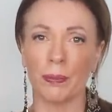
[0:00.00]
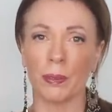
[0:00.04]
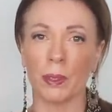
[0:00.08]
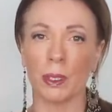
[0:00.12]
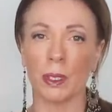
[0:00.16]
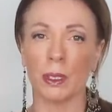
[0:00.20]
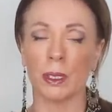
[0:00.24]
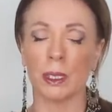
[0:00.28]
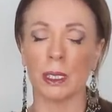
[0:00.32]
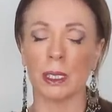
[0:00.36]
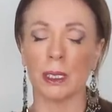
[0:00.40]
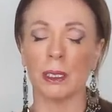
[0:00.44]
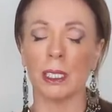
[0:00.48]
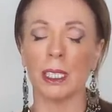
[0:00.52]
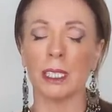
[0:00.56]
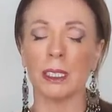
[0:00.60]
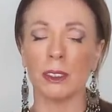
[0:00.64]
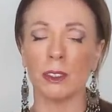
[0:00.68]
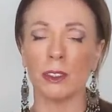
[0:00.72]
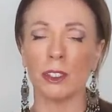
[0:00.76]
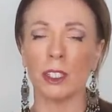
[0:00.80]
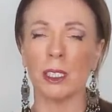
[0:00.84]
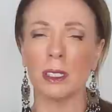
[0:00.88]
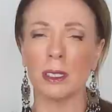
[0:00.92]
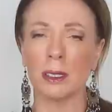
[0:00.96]
because
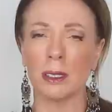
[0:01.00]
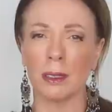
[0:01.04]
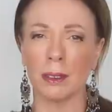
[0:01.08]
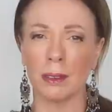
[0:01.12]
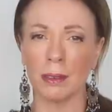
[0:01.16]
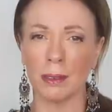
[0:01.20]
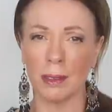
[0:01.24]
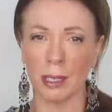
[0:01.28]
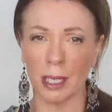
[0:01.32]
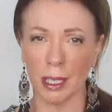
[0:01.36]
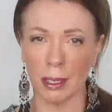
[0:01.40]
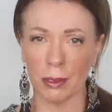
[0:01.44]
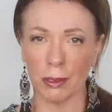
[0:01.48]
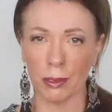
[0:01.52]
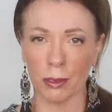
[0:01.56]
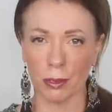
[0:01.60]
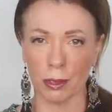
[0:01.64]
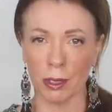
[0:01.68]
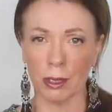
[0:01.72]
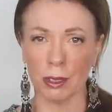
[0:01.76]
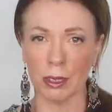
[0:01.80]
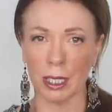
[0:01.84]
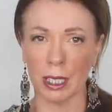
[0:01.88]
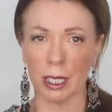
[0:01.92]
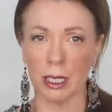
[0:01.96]
let's just get
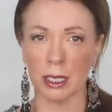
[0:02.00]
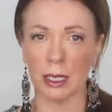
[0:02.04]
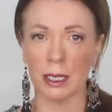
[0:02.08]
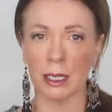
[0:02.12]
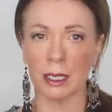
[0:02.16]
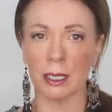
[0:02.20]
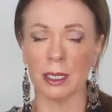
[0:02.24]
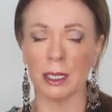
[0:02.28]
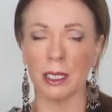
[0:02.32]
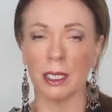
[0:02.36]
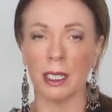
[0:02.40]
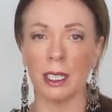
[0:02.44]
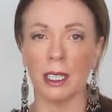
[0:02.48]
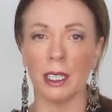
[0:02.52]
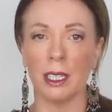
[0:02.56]
through this.